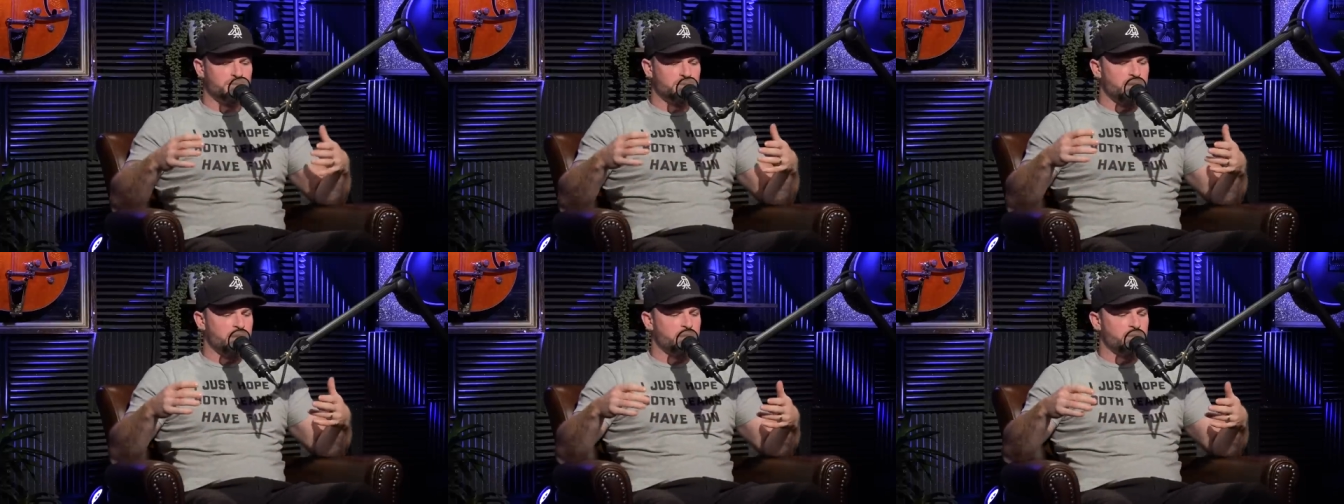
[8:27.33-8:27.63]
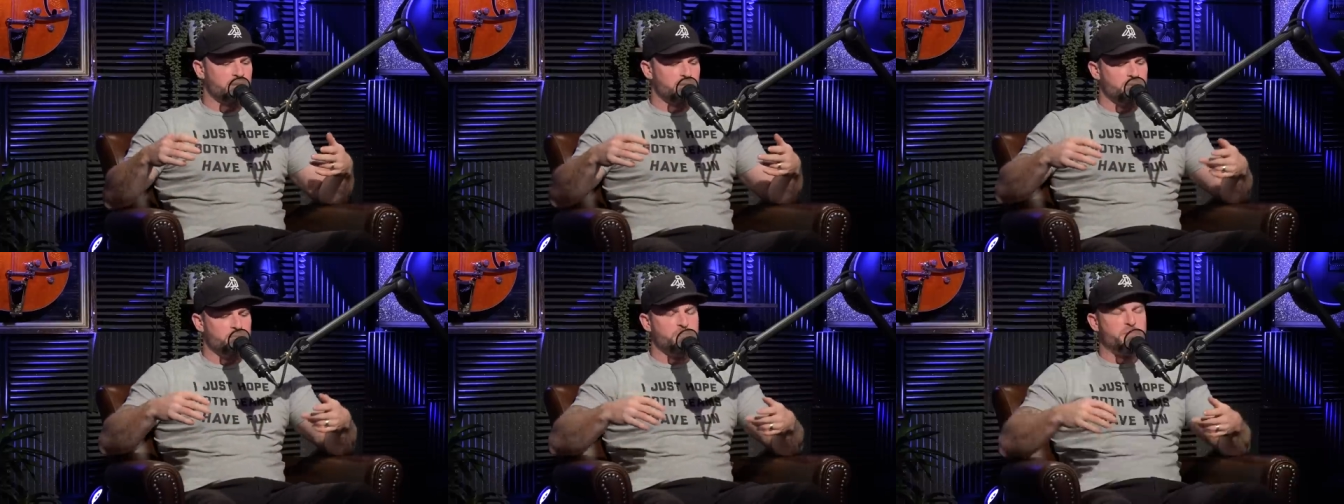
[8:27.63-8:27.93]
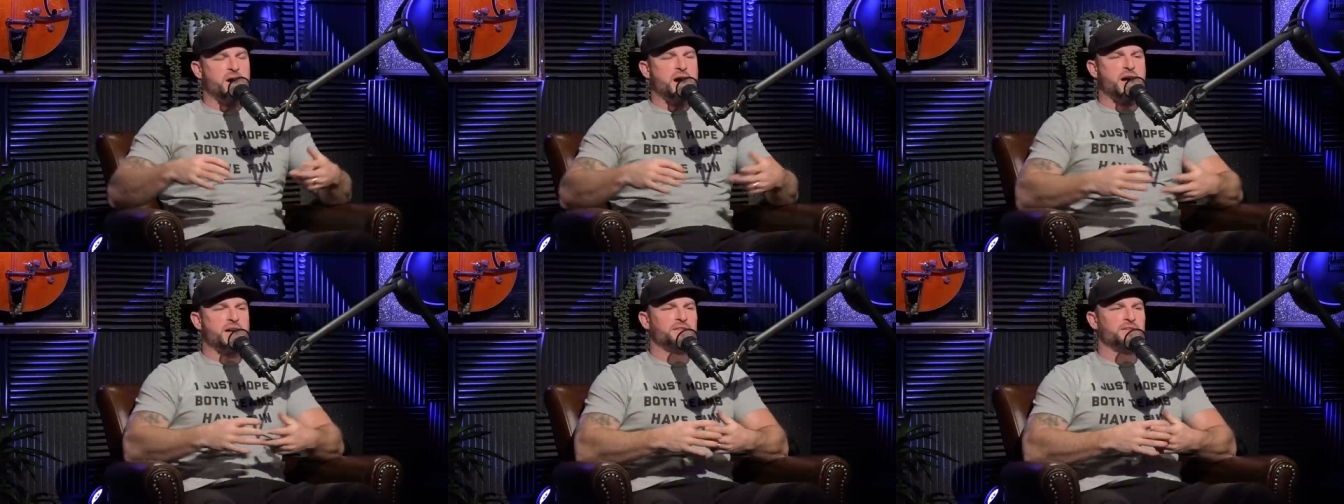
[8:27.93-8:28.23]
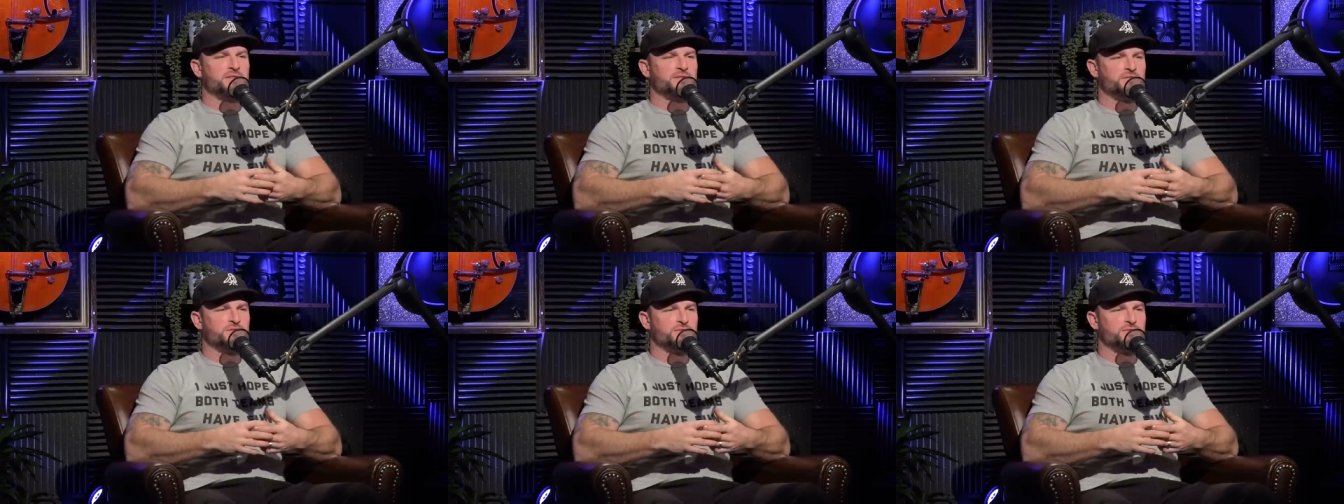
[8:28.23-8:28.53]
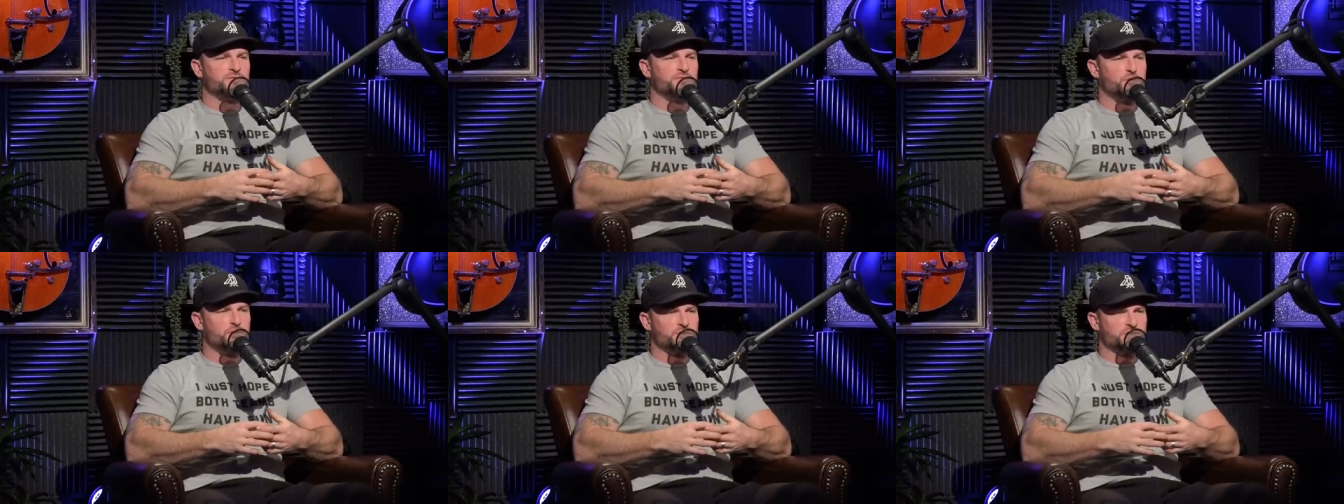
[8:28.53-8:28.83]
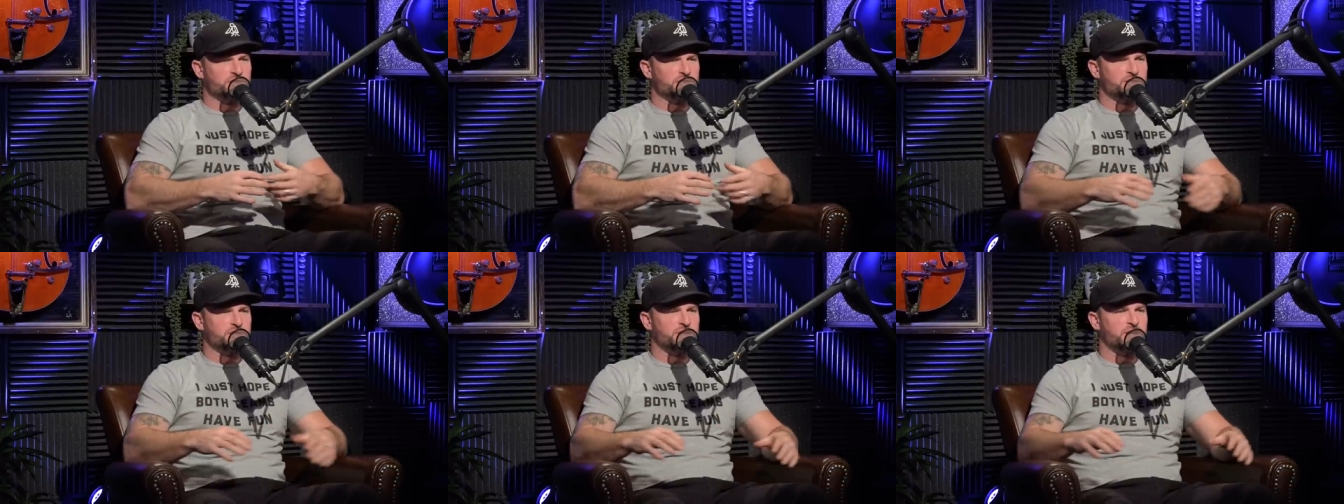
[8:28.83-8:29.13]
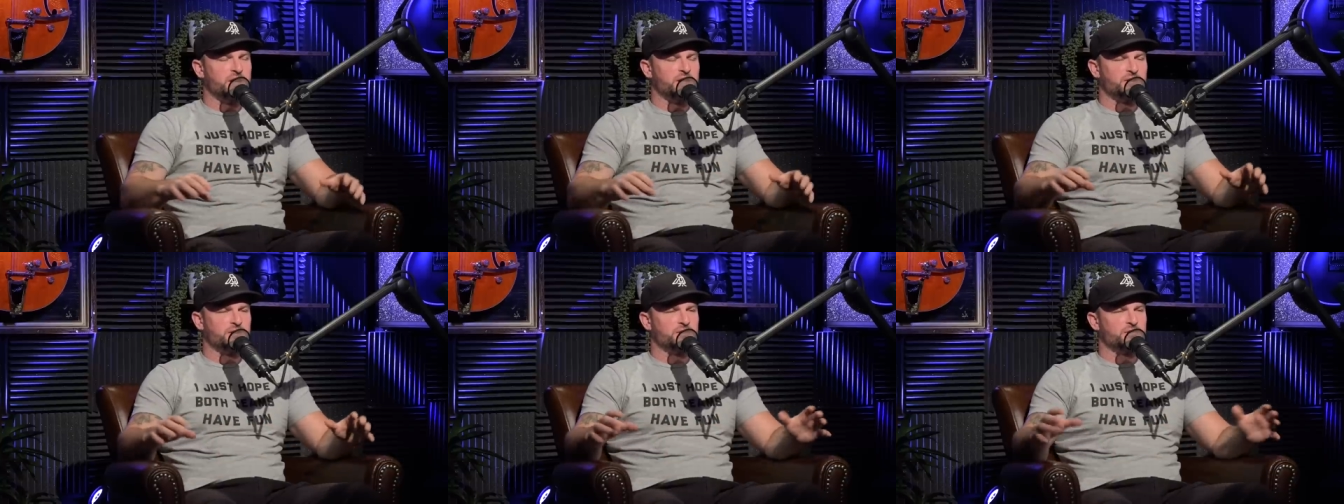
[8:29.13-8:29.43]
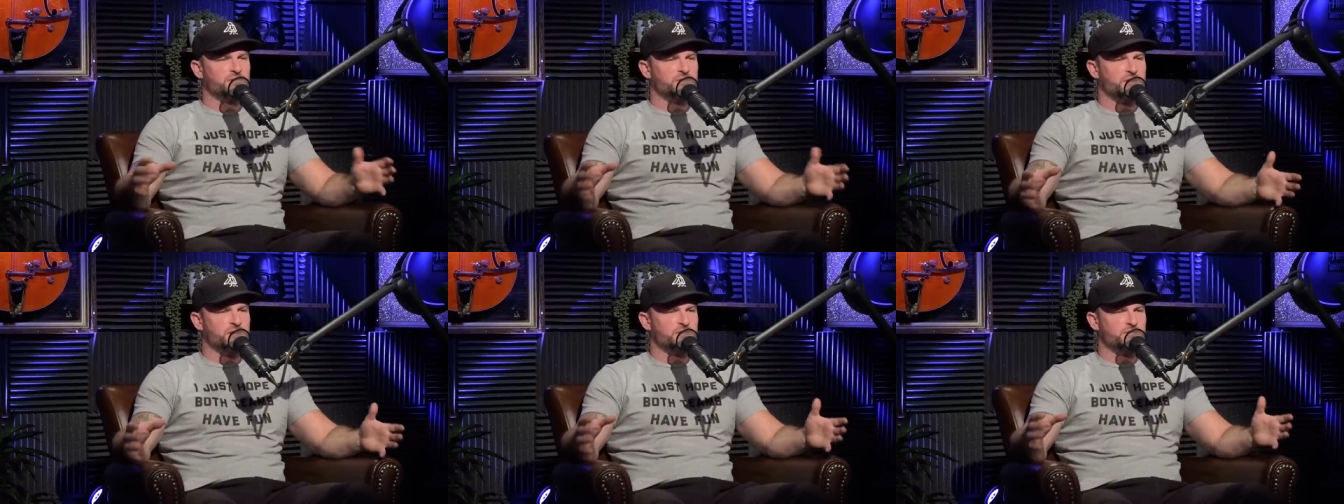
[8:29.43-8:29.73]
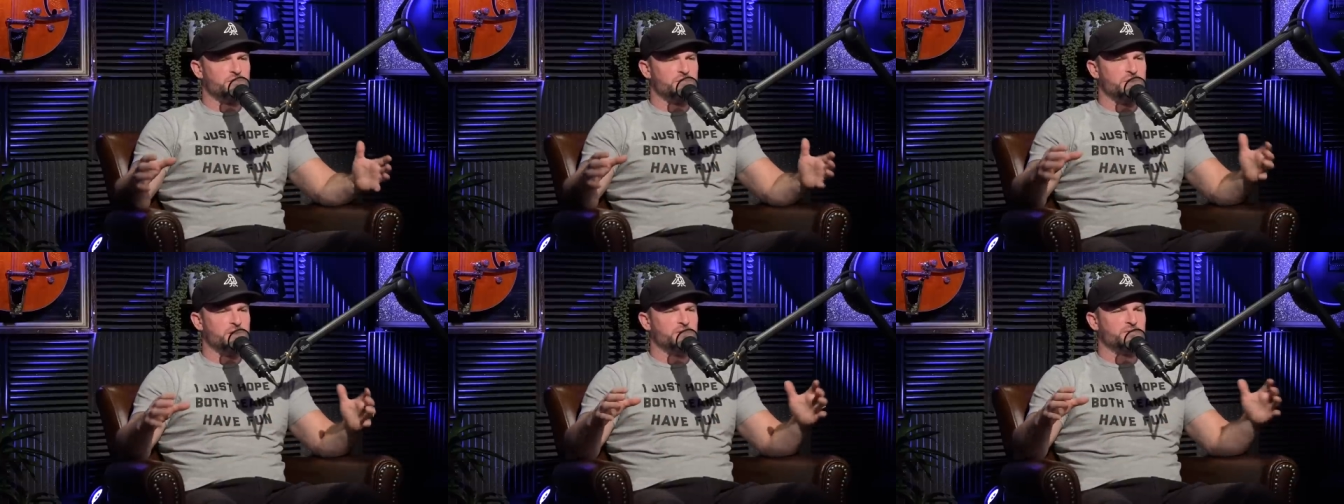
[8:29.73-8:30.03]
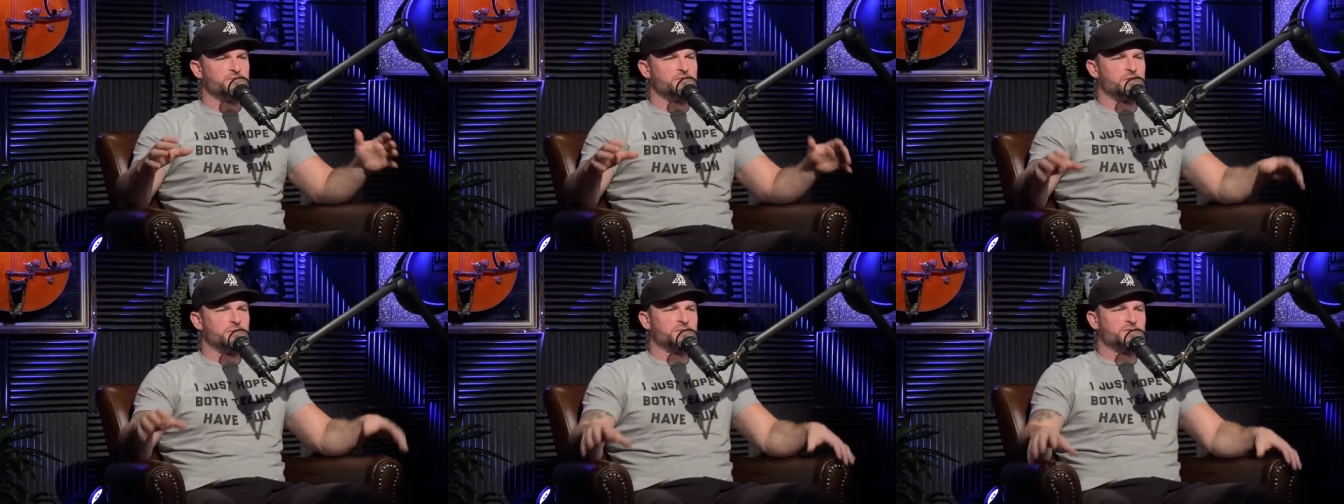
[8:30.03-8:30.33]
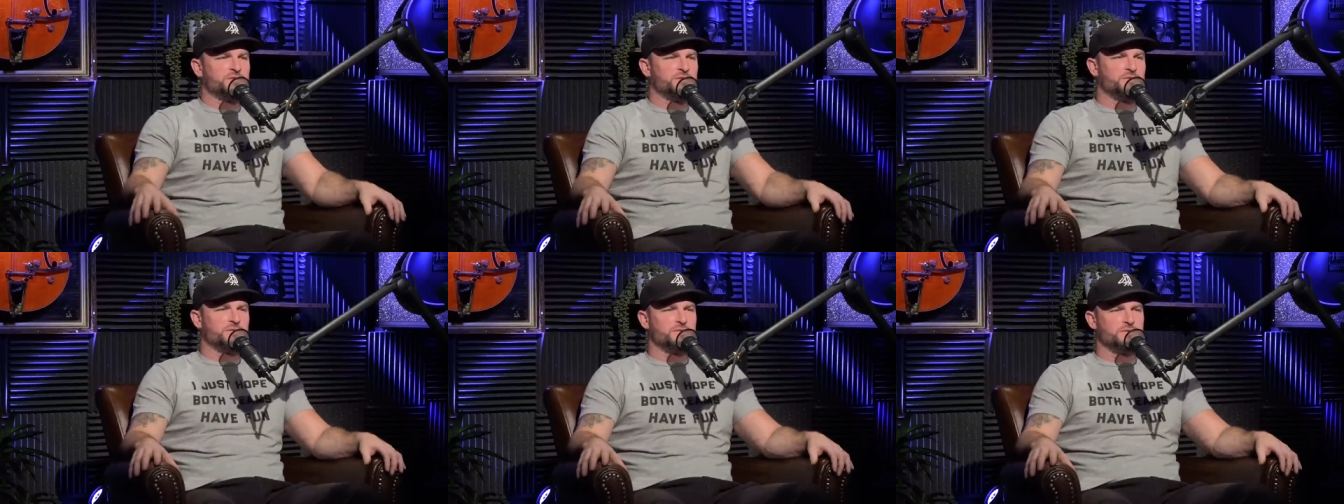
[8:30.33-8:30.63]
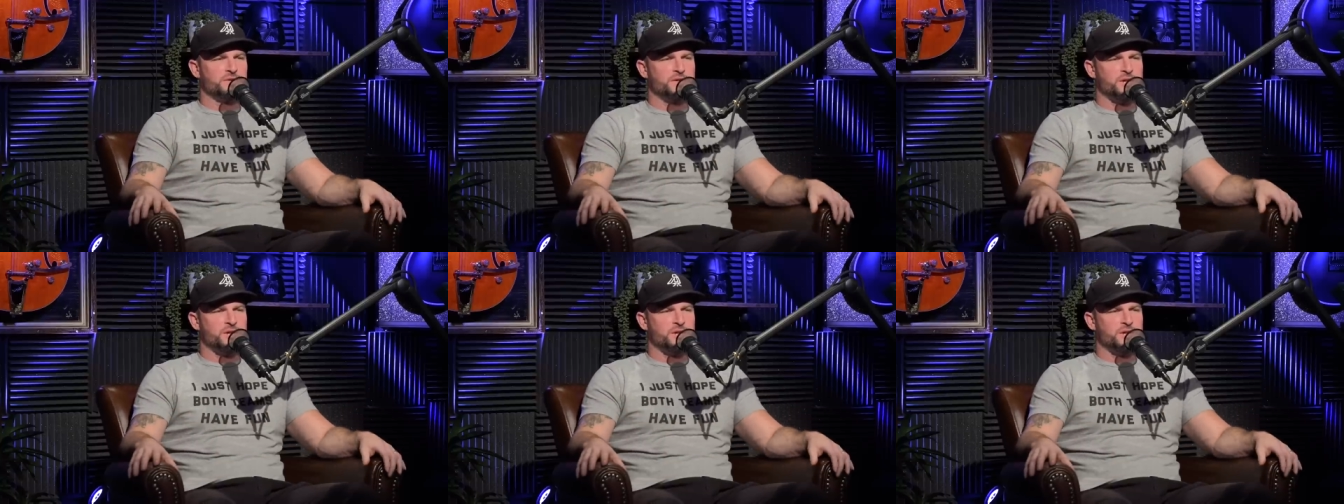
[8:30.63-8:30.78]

kind of combine the two forces together of government and pharmaceutical